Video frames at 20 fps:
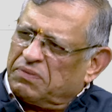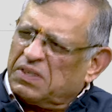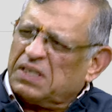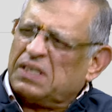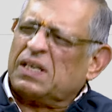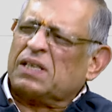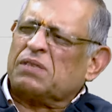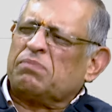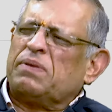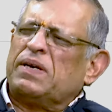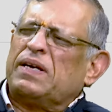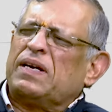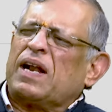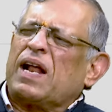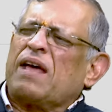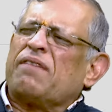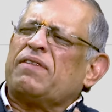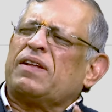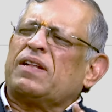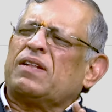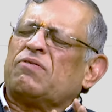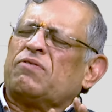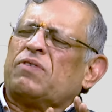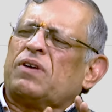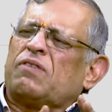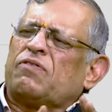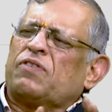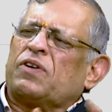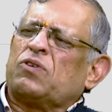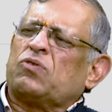This has been driving the
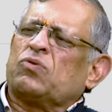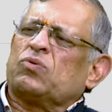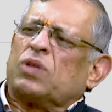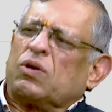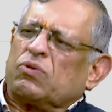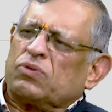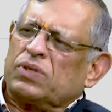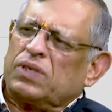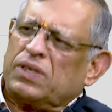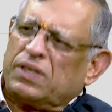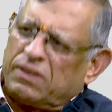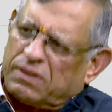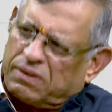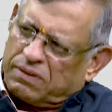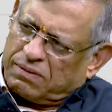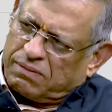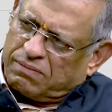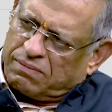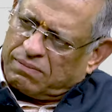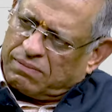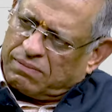world for 2000 years.